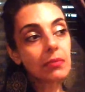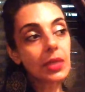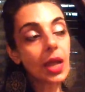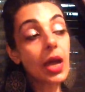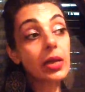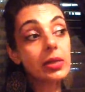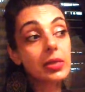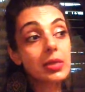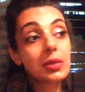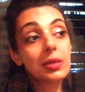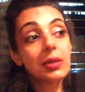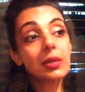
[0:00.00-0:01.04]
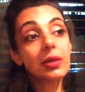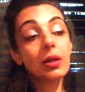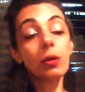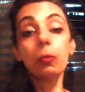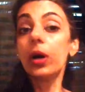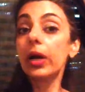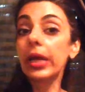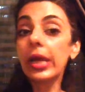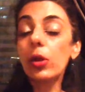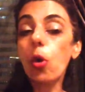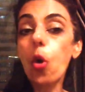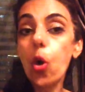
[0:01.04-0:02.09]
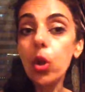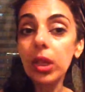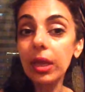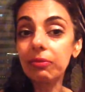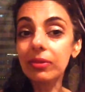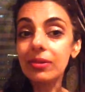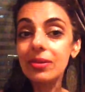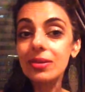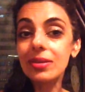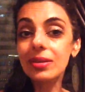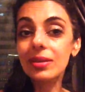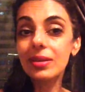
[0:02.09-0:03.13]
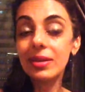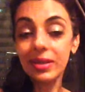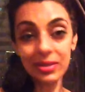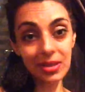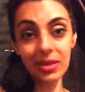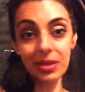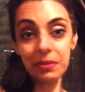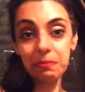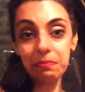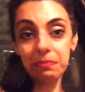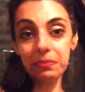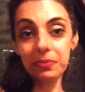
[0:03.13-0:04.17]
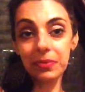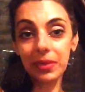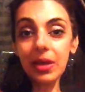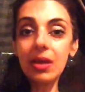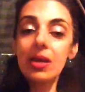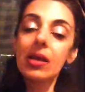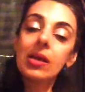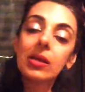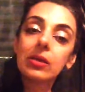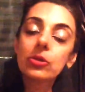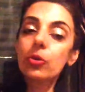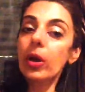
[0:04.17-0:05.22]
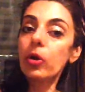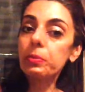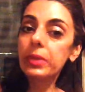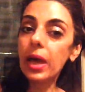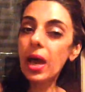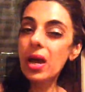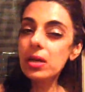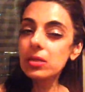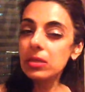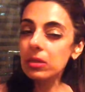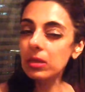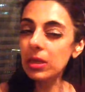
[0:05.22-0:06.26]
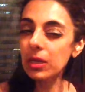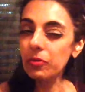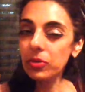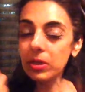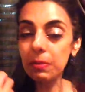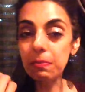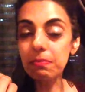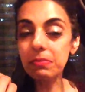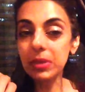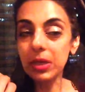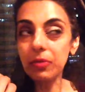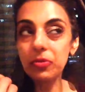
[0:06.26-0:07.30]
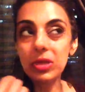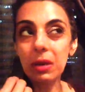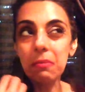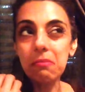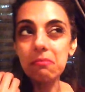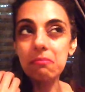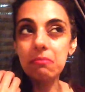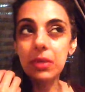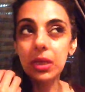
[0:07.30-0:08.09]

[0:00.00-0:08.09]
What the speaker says: And working at all levels is key. Okay? So I hope that gives some